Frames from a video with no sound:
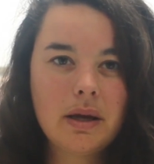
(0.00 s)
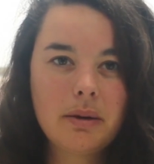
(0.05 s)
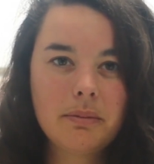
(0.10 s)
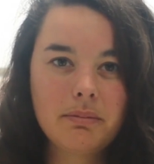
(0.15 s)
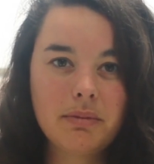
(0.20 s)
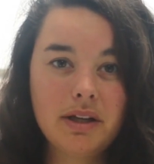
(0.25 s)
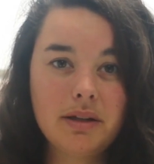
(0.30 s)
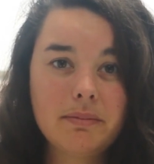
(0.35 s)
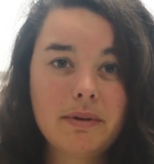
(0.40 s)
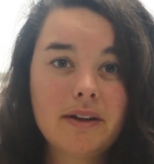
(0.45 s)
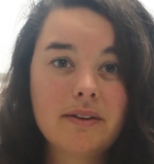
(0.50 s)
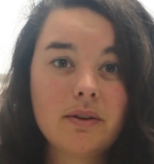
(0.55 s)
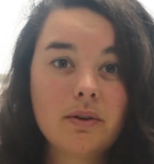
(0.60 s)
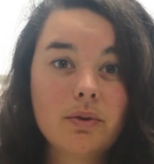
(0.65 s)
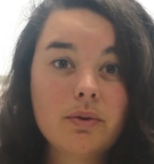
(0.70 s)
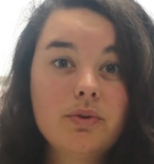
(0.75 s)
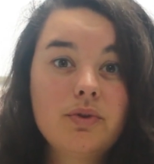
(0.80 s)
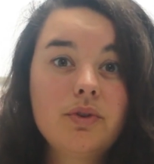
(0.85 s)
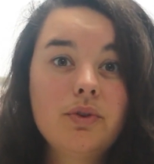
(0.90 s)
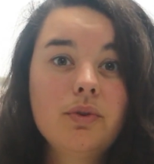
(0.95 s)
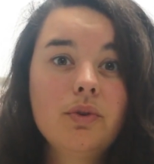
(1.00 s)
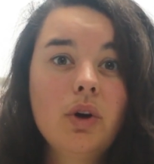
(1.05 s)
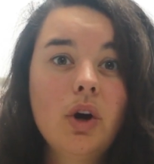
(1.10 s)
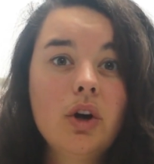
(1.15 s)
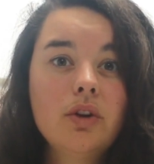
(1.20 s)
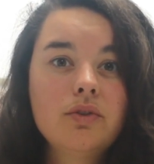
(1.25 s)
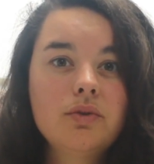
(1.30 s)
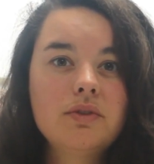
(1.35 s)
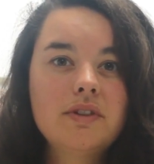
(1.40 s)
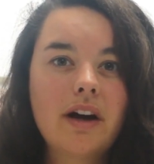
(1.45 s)
Mindbaz allows you
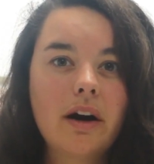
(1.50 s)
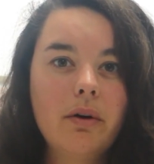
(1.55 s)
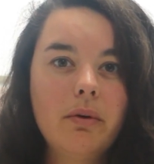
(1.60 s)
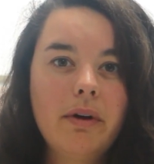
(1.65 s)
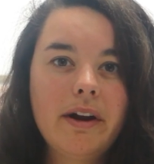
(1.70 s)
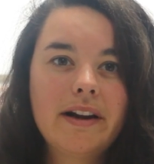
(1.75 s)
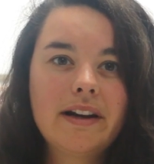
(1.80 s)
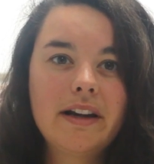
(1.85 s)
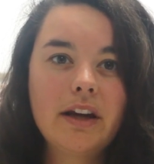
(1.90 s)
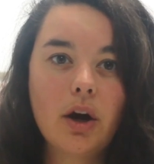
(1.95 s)
to directly